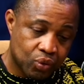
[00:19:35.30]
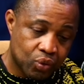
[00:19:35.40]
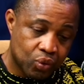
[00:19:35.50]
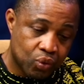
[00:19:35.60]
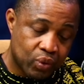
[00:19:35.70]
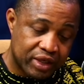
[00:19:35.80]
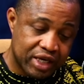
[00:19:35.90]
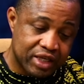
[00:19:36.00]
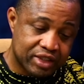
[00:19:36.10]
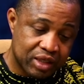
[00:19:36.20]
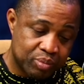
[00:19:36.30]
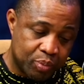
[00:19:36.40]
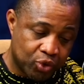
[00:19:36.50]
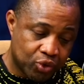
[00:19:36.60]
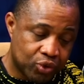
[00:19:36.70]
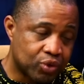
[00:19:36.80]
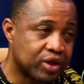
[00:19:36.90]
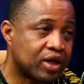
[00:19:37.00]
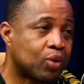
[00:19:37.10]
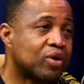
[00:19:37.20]
were they the same people
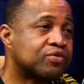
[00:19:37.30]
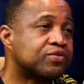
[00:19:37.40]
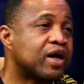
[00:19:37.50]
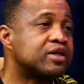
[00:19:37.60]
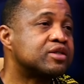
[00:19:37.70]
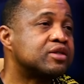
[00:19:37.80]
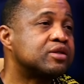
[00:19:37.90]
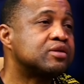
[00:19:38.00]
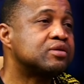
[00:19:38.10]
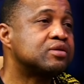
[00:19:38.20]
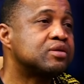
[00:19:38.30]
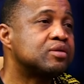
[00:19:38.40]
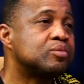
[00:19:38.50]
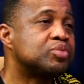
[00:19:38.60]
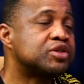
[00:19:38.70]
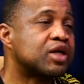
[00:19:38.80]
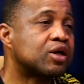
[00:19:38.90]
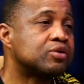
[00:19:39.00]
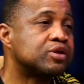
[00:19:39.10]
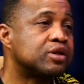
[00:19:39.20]
that were fighting Bisi Akonde?